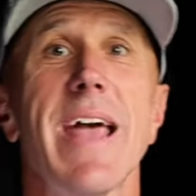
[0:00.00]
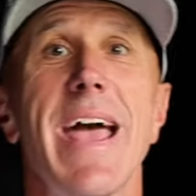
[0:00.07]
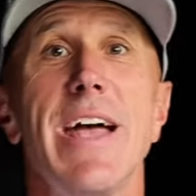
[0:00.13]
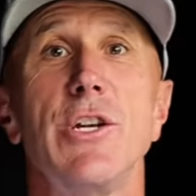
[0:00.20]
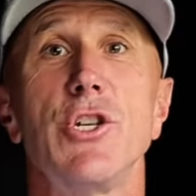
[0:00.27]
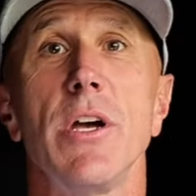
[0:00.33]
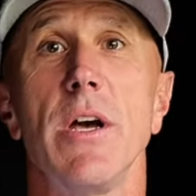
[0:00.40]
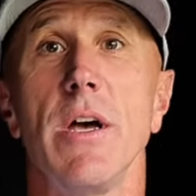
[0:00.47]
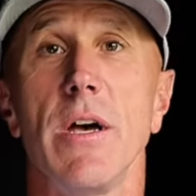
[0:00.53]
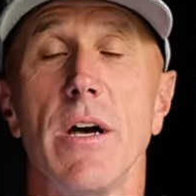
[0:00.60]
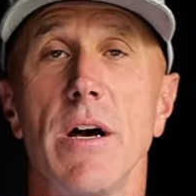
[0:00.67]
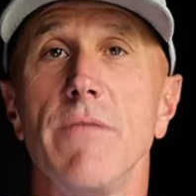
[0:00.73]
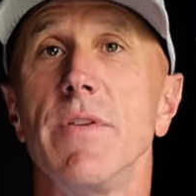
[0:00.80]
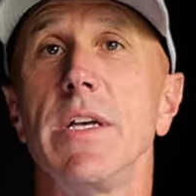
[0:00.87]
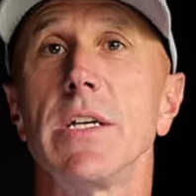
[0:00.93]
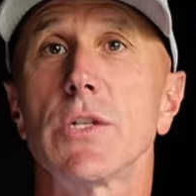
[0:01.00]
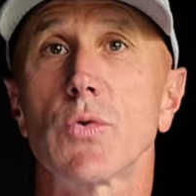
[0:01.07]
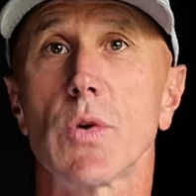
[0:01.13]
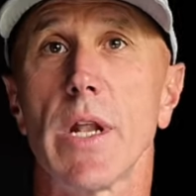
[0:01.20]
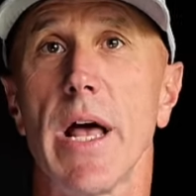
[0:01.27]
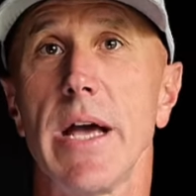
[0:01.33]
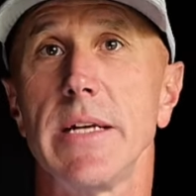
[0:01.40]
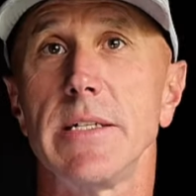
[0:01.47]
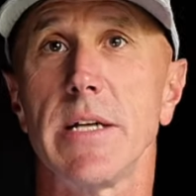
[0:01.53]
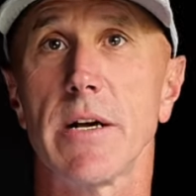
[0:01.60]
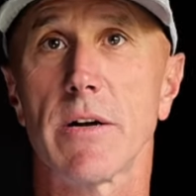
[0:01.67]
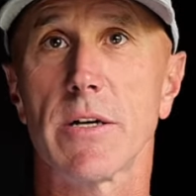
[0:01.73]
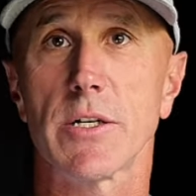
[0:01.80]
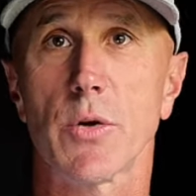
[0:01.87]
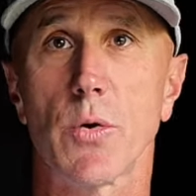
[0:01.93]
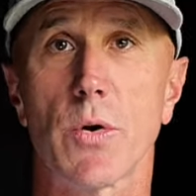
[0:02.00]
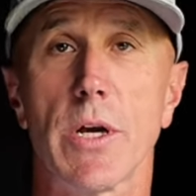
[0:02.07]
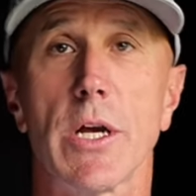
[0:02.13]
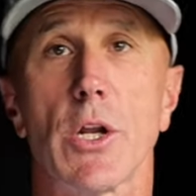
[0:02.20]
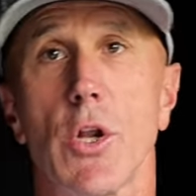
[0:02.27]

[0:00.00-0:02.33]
edge of Israelite territory,